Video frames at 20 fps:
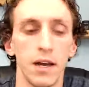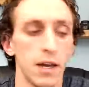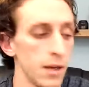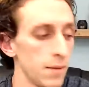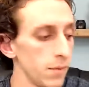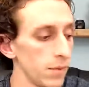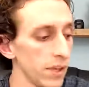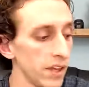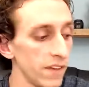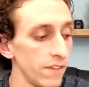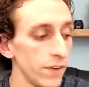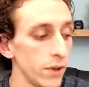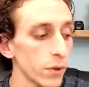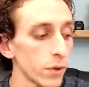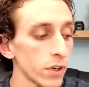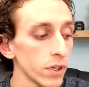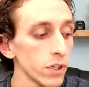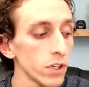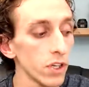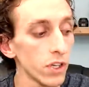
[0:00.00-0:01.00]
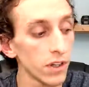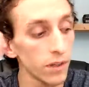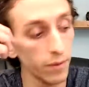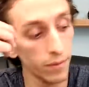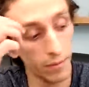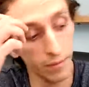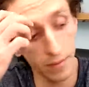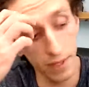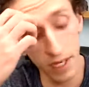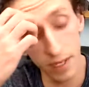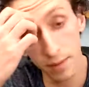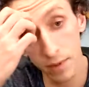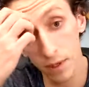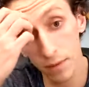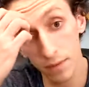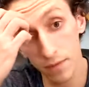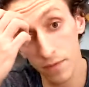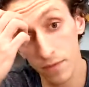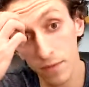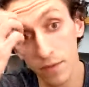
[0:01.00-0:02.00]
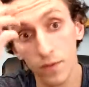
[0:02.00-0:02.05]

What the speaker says: if you were to look minimum